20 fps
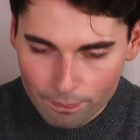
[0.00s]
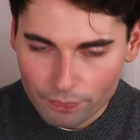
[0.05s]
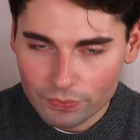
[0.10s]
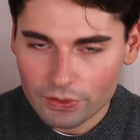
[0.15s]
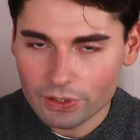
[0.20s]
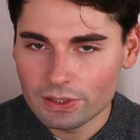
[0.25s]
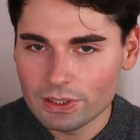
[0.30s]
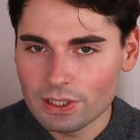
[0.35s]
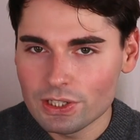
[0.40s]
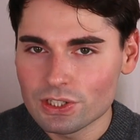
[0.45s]

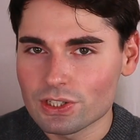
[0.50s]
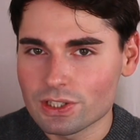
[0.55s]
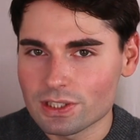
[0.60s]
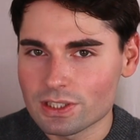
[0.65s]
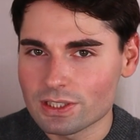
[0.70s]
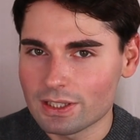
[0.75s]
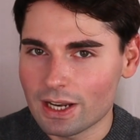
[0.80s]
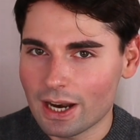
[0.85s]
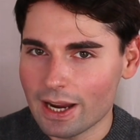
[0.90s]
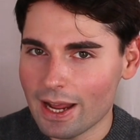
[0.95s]
the
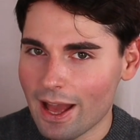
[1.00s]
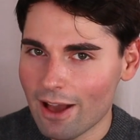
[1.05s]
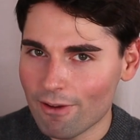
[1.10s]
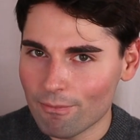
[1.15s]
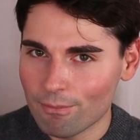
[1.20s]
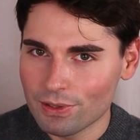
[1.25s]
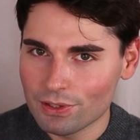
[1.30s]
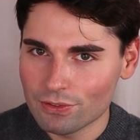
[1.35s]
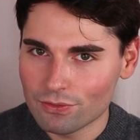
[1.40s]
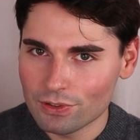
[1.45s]
t-shirts that I
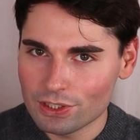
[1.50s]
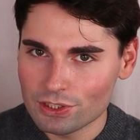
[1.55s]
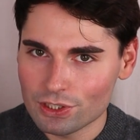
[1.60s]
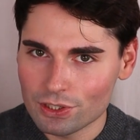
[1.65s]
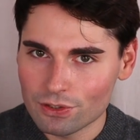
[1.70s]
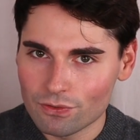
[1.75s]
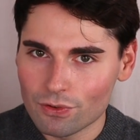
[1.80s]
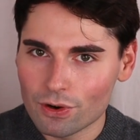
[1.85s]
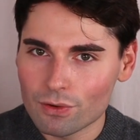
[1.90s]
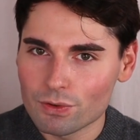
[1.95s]
have been
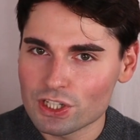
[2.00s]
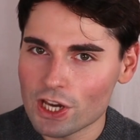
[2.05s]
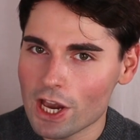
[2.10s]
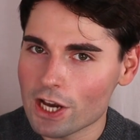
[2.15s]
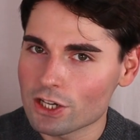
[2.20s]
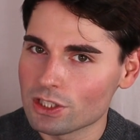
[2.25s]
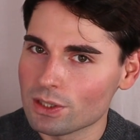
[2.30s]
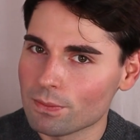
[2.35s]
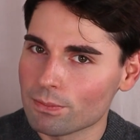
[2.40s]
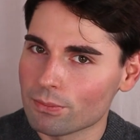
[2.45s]
reaching for, which I
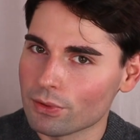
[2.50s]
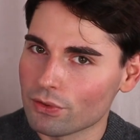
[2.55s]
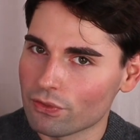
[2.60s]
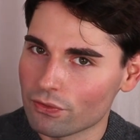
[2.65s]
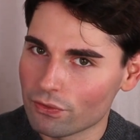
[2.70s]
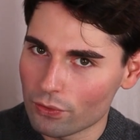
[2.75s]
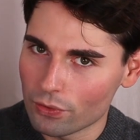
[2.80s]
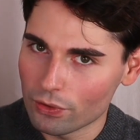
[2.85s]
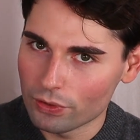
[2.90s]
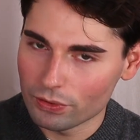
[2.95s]
actually
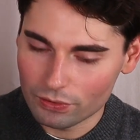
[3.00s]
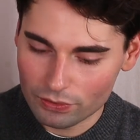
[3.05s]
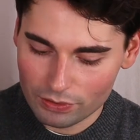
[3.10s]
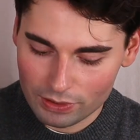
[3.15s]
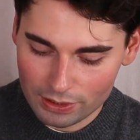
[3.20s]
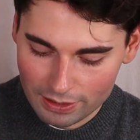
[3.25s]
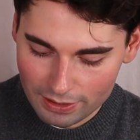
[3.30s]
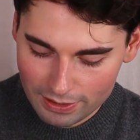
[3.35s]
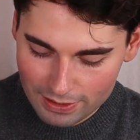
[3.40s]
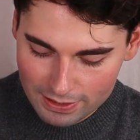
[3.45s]
prefer to
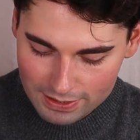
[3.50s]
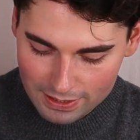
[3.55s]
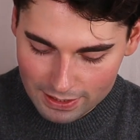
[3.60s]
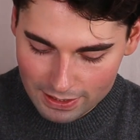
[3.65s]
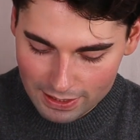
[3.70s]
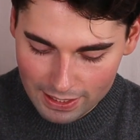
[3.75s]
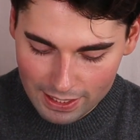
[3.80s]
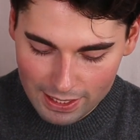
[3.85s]
these,